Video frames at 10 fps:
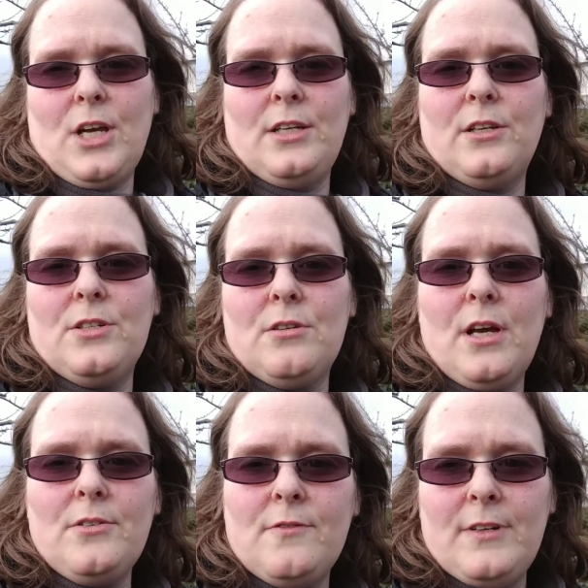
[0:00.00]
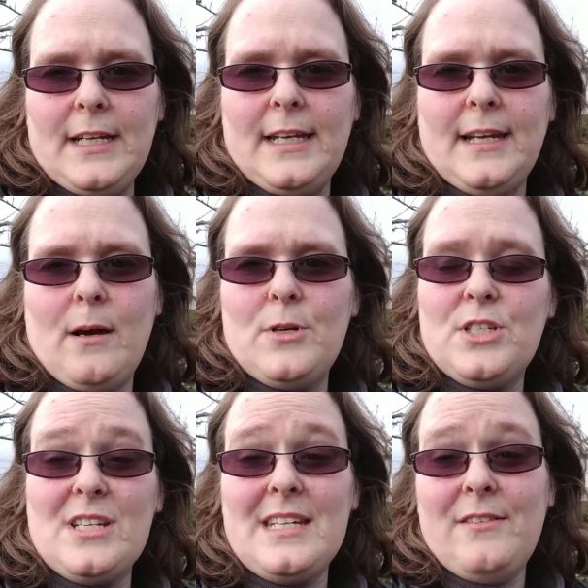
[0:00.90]
and you can do loads of linking up, which
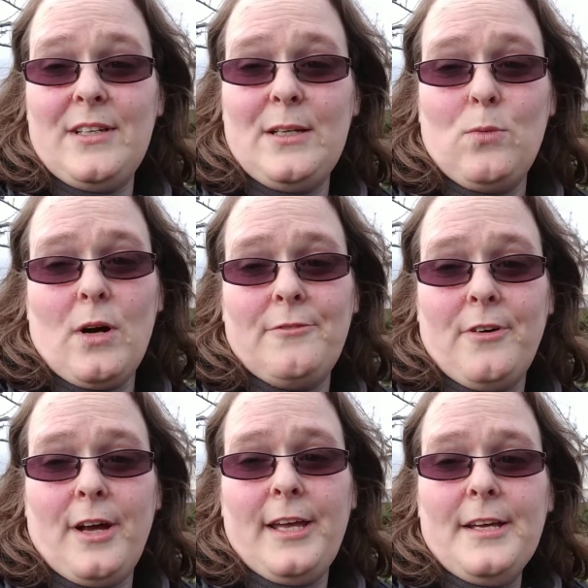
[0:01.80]
doesn't even need Wi-Fi.